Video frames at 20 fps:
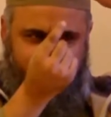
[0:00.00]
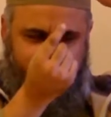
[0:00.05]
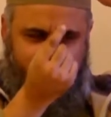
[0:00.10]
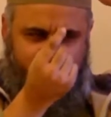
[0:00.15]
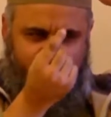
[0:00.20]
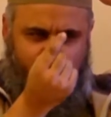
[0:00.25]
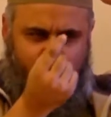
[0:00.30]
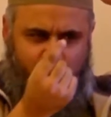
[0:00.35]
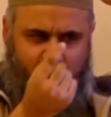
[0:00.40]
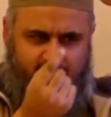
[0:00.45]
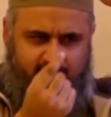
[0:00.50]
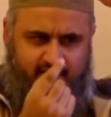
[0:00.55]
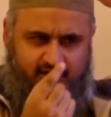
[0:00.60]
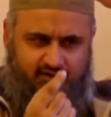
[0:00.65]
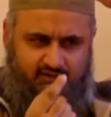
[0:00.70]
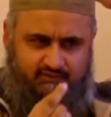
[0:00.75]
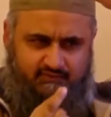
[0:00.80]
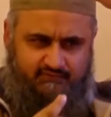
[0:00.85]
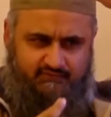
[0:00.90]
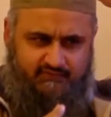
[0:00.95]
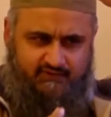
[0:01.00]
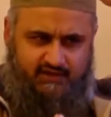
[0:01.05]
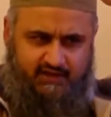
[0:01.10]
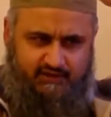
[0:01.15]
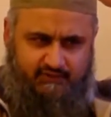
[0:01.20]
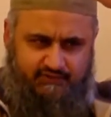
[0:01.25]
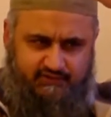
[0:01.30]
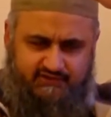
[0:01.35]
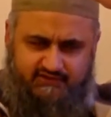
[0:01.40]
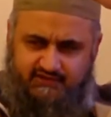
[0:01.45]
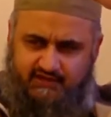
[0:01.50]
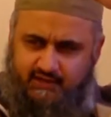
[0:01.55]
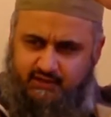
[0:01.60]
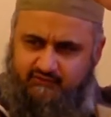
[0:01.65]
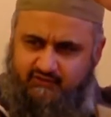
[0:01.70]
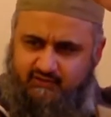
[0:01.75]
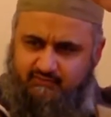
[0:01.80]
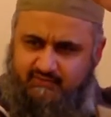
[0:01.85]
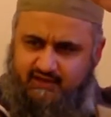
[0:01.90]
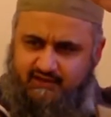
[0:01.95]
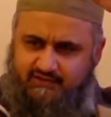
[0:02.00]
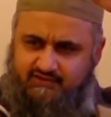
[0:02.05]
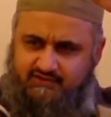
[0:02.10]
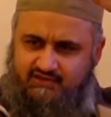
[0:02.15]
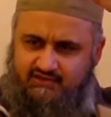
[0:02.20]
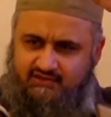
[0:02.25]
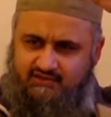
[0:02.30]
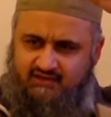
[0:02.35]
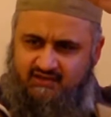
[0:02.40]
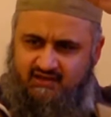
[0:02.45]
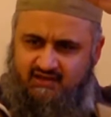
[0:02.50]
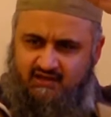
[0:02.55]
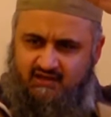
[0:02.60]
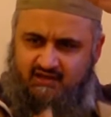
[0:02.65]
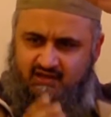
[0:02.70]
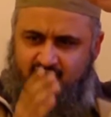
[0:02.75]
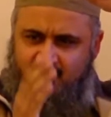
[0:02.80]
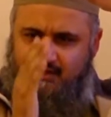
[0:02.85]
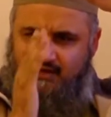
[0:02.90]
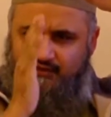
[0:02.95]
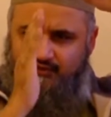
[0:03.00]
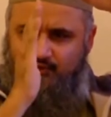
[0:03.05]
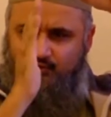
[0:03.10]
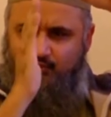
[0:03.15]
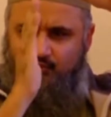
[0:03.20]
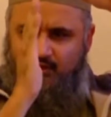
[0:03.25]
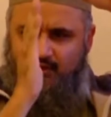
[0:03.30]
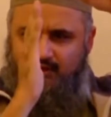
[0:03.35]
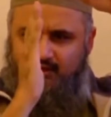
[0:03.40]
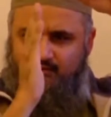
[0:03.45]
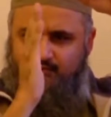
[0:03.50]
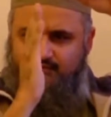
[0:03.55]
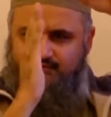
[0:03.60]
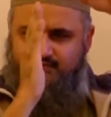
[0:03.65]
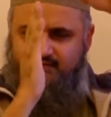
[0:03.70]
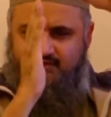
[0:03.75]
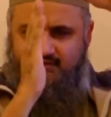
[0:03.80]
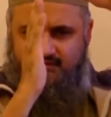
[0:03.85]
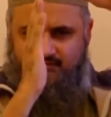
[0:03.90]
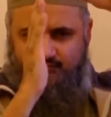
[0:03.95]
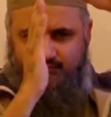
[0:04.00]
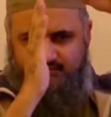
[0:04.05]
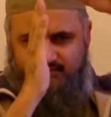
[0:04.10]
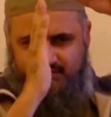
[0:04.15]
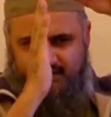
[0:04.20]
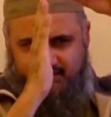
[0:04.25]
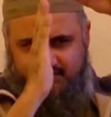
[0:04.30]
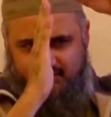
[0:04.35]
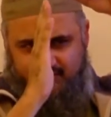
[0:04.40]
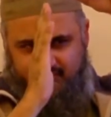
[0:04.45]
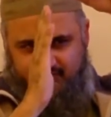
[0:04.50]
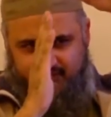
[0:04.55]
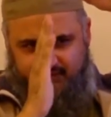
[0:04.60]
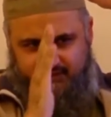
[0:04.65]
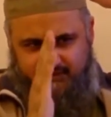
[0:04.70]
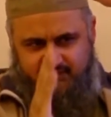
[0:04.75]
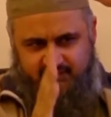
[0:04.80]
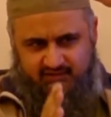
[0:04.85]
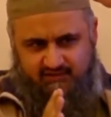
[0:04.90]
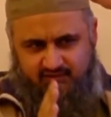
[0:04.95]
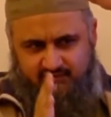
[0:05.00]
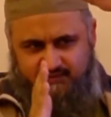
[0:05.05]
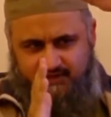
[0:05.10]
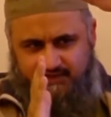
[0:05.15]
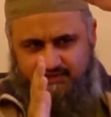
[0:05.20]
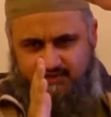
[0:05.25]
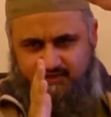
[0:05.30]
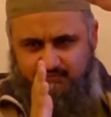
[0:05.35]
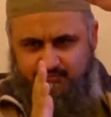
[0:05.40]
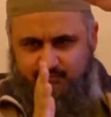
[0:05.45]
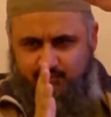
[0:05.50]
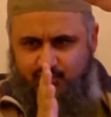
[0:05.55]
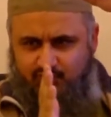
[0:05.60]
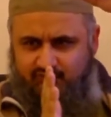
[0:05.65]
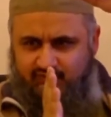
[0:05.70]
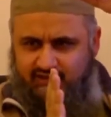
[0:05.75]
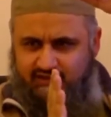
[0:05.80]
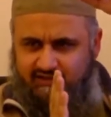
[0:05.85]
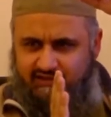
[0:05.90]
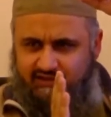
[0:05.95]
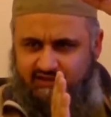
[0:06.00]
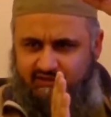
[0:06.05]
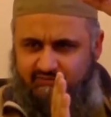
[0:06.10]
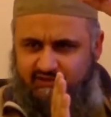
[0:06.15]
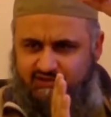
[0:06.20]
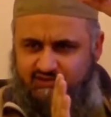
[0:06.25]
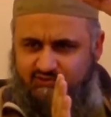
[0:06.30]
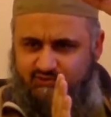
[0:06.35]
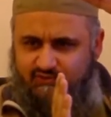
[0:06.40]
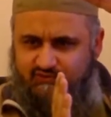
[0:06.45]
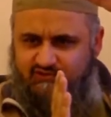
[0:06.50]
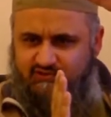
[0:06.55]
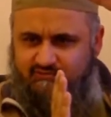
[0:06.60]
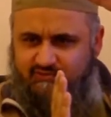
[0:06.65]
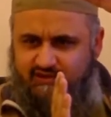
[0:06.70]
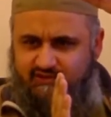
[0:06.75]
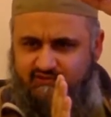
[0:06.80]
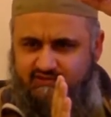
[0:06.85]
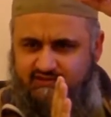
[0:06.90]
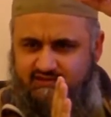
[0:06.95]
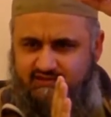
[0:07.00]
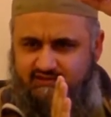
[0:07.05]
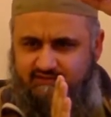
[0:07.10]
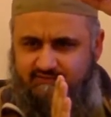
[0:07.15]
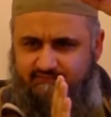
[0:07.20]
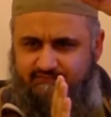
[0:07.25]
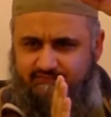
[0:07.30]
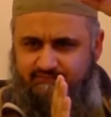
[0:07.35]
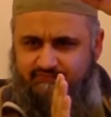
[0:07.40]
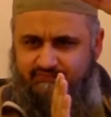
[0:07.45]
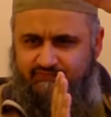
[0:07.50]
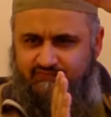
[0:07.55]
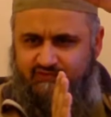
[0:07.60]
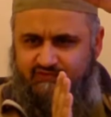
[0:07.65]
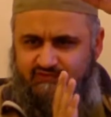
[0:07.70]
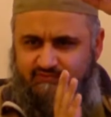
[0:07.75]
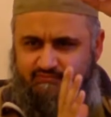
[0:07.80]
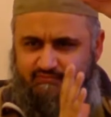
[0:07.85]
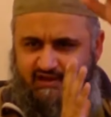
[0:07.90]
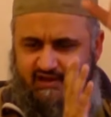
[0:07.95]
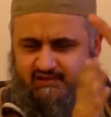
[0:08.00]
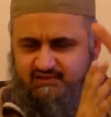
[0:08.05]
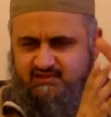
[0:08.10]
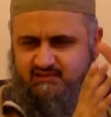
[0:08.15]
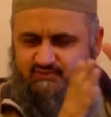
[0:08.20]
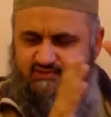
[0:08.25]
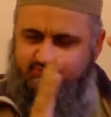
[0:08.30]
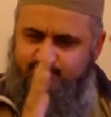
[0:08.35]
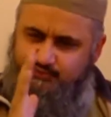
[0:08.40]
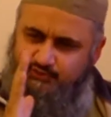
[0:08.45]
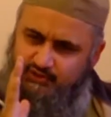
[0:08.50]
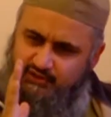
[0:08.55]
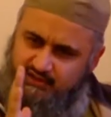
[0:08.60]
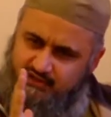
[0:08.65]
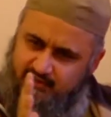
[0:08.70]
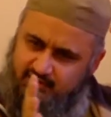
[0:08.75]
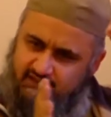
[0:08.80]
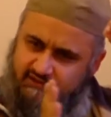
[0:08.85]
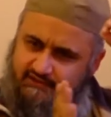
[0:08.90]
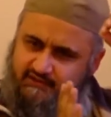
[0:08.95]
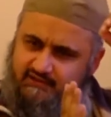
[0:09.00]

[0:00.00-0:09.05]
a wire down the side of the mountain. And the wire was, wasn't actually vertical, it was actually moving a little bit towards the mountain, because the mountain was pulling it